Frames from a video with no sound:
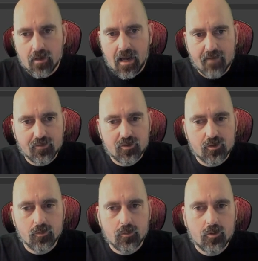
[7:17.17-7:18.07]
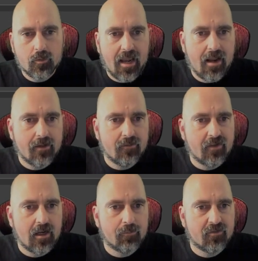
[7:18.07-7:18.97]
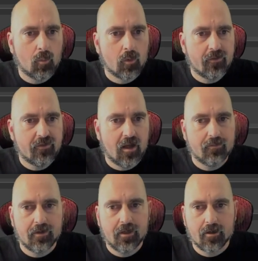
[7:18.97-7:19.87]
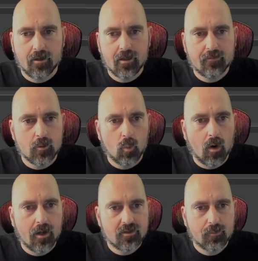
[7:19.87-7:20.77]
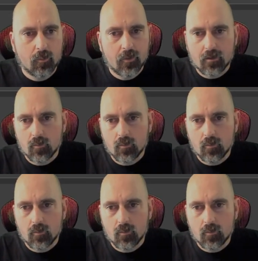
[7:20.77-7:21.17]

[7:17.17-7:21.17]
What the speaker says: That's all you have to do. You can set up some more stuff in here if you want,